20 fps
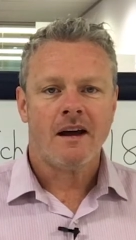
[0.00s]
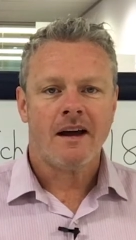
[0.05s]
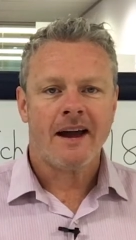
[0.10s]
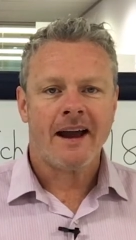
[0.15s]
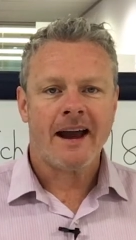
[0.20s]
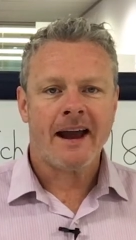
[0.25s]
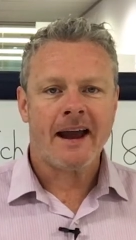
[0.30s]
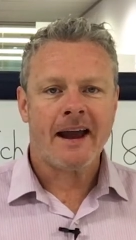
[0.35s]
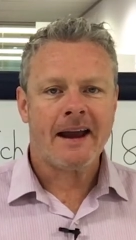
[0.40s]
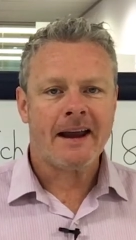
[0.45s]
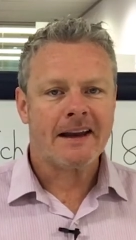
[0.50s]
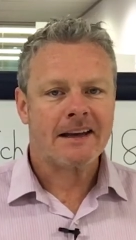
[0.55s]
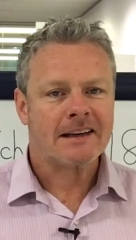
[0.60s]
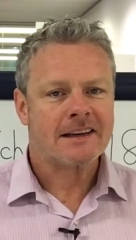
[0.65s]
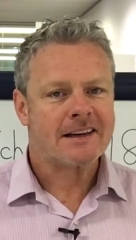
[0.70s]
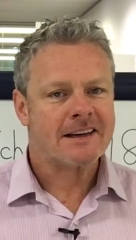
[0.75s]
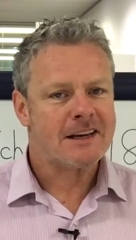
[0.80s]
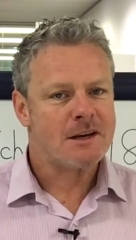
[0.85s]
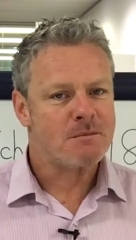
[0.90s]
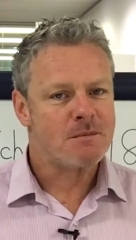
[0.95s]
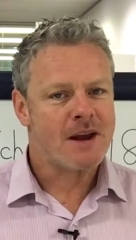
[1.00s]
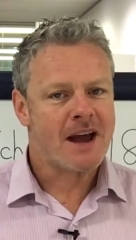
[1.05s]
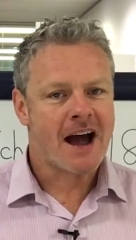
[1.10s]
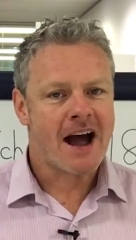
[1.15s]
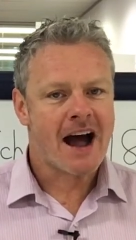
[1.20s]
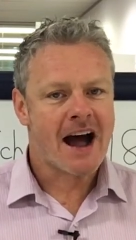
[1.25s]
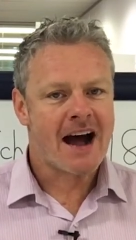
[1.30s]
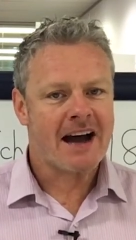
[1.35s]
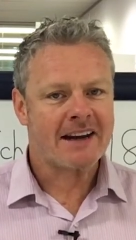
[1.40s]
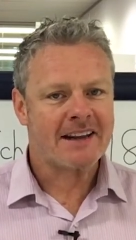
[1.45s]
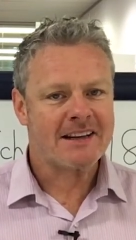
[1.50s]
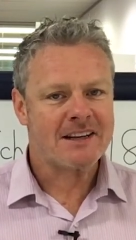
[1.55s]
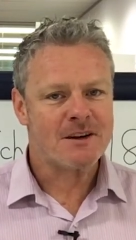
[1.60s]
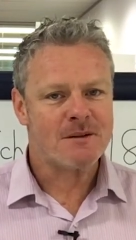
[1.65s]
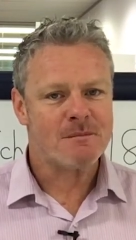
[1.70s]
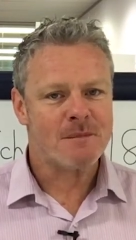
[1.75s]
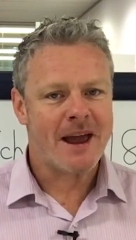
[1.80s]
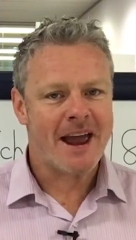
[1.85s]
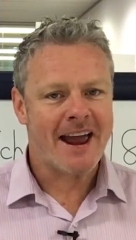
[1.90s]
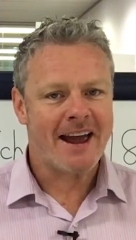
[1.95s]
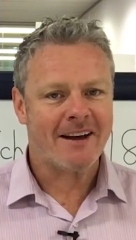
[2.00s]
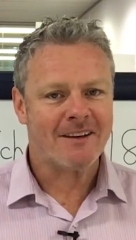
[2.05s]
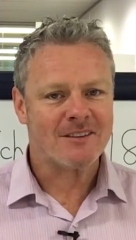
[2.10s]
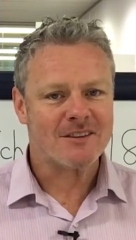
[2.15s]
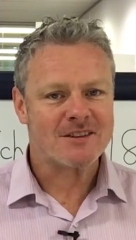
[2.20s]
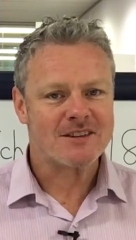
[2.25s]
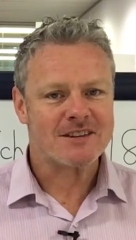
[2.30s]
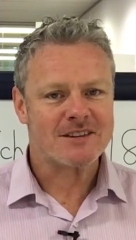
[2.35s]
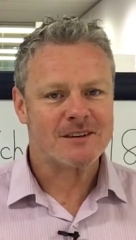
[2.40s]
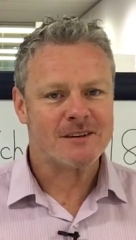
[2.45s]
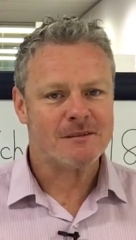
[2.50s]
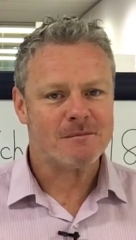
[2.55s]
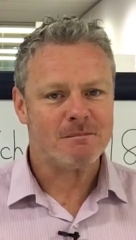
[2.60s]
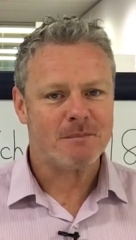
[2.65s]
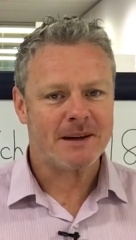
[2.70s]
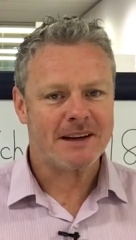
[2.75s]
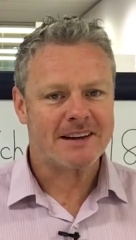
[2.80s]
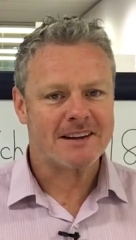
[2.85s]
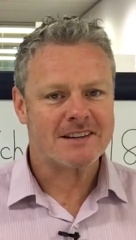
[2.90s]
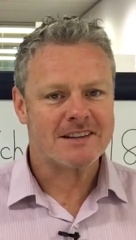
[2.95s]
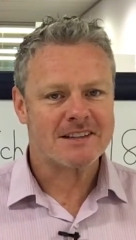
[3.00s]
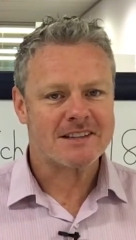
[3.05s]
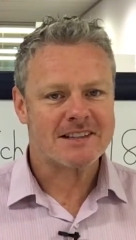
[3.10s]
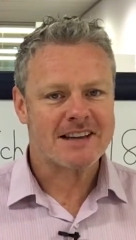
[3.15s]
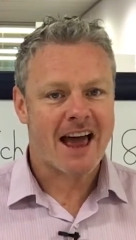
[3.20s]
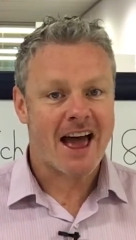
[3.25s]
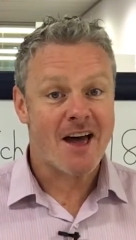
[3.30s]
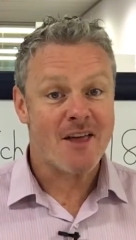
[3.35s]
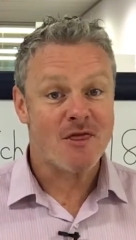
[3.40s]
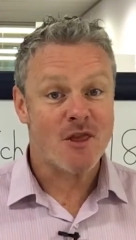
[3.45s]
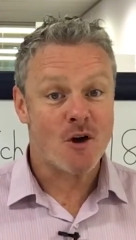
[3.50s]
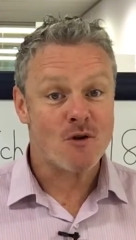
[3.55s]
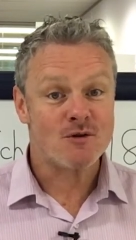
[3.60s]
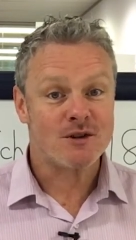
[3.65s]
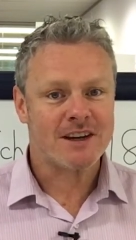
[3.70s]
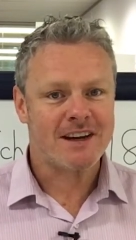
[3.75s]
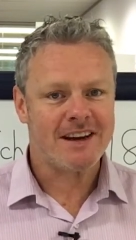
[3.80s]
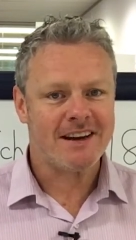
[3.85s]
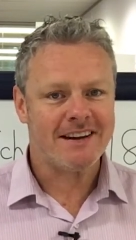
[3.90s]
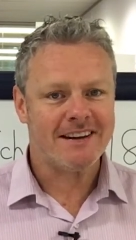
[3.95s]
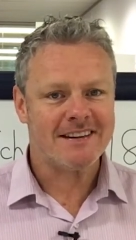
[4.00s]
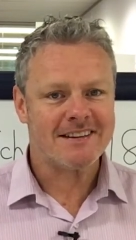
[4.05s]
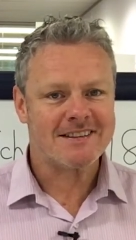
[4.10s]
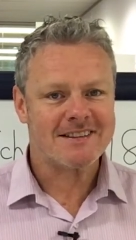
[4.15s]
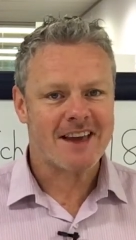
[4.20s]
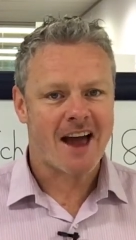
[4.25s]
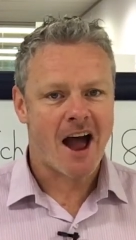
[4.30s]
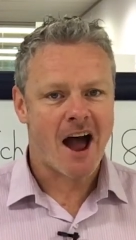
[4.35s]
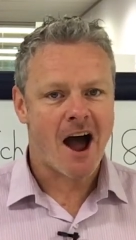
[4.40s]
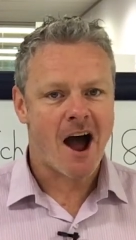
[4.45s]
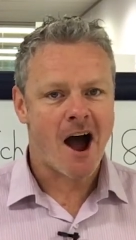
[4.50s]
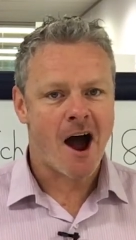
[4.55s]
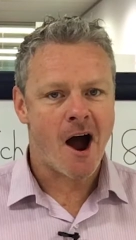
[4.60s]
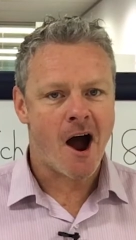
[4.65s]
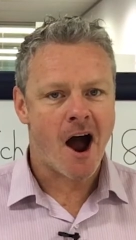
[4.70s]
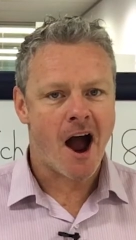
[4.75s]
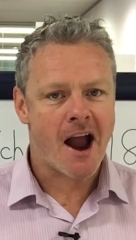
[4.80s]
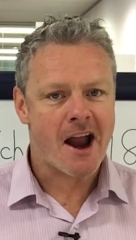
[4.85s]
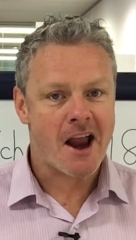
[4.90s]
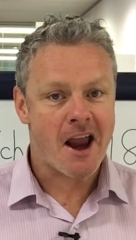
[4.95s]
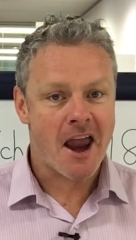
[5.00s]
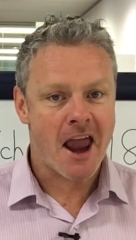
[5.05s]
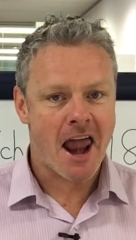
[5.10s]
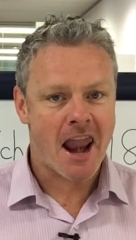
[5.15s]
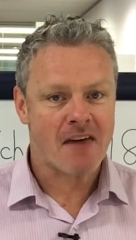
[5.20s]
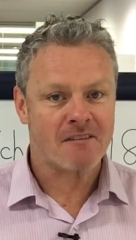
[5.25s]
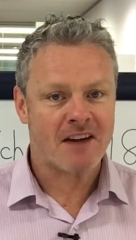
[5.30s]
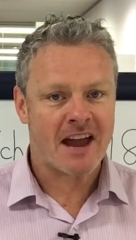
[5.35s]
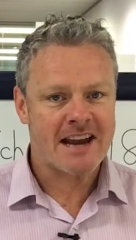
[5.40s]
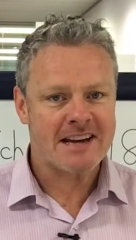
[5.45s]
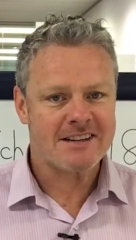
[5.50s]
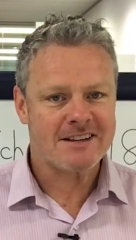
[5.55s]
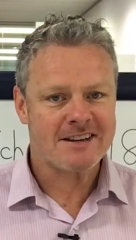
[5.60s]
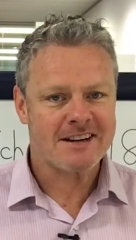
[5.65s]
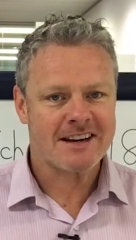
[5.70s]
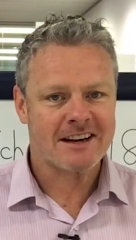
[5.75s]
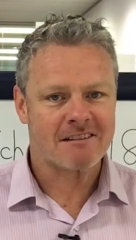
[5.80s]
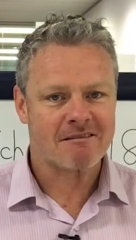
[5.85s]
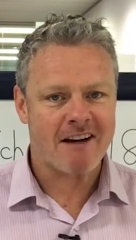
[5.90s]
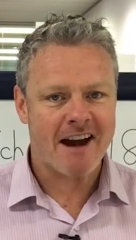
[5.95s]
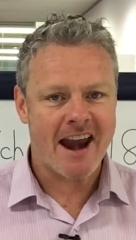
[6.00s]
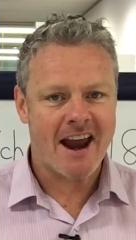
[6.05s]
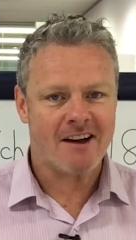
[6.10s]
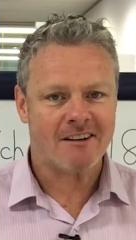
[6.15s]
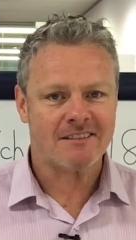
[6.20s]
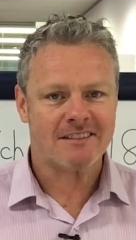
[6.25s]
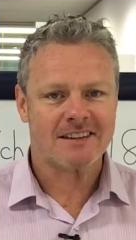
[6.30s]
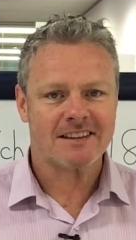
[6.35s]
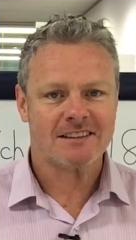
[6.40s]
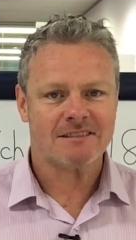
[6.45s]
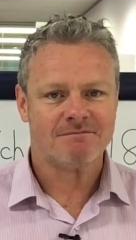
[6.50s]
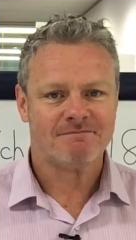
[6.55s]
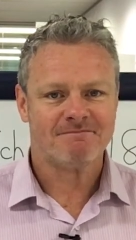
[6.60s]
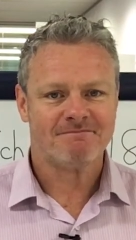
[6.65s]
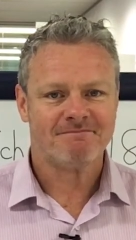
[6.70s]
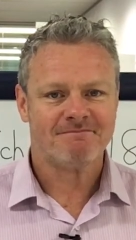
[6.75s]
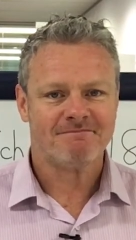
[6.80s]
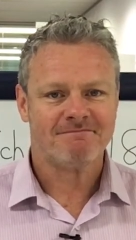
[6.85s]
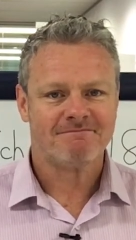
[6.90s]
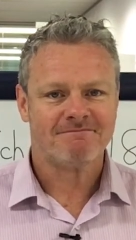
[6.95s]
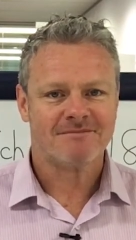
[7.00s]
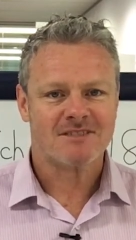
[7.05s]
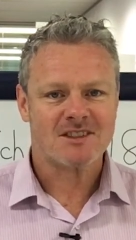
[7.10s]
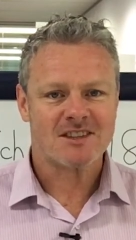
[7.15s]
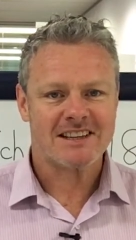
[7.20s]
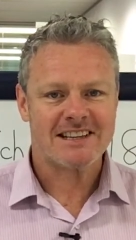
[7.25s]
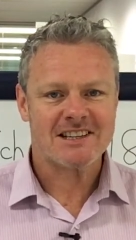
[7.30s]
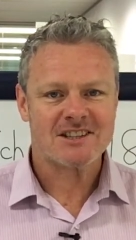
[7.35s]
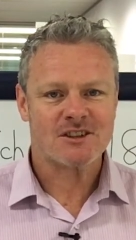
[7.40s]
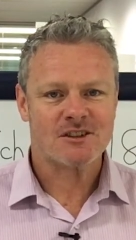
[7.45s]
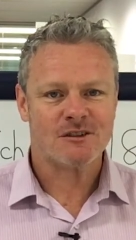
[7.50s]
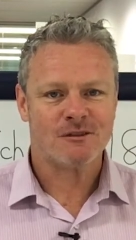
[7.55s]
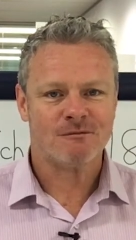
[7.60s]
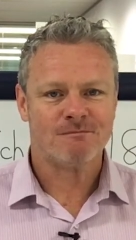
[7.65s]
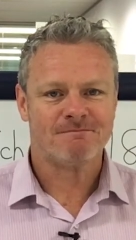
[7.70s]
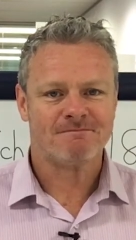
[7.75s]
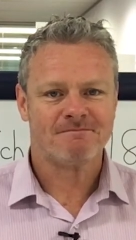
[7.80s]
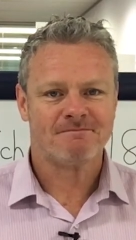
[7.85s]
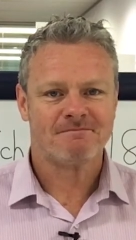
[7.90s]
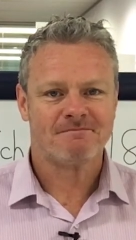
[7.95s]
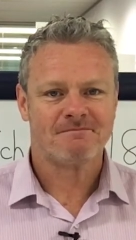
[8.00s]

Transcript: and keep your heart in your mouths because those kids are gallivanting around. See you soon.